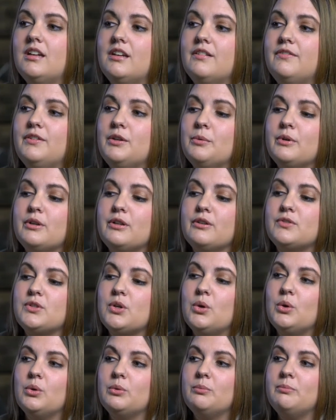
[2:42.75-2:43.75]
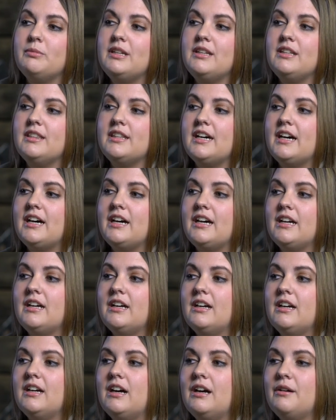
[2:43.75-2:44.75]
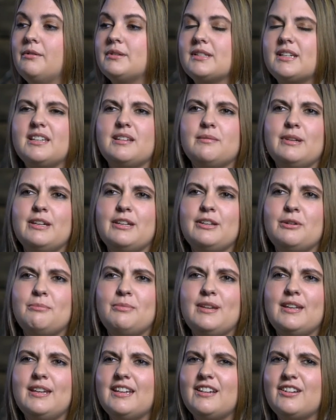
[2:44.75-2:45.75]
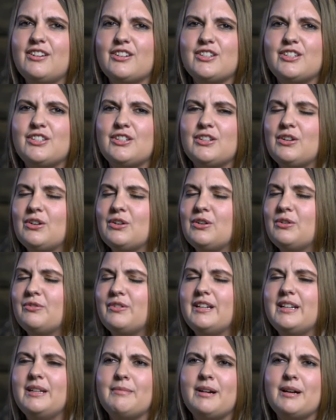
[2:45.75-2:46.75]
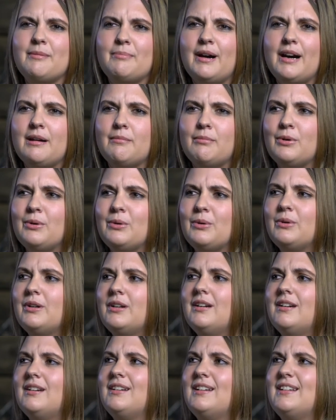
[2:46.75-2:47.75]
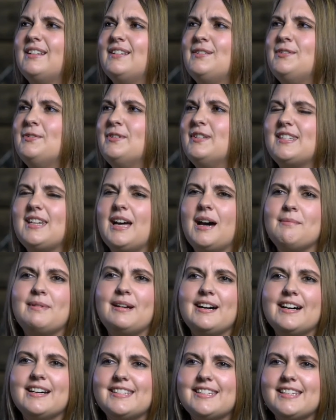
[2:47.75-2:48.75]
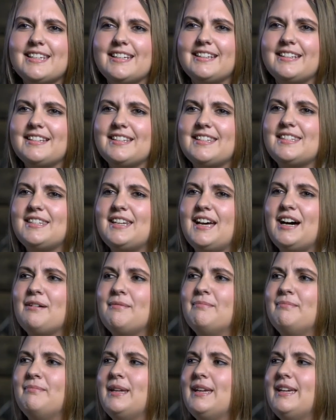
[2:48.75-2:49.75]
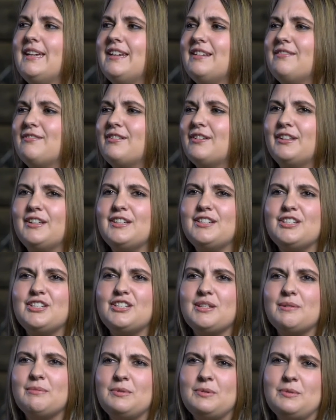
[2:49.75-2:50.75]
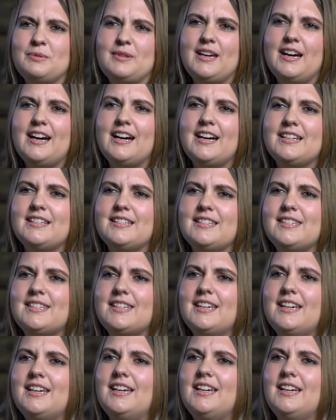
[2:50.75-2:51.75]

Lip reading: If you would have told me that I was going to be an obedient Christian girl reading my Bible, who'd stop cussing, stop being in relationships with guys,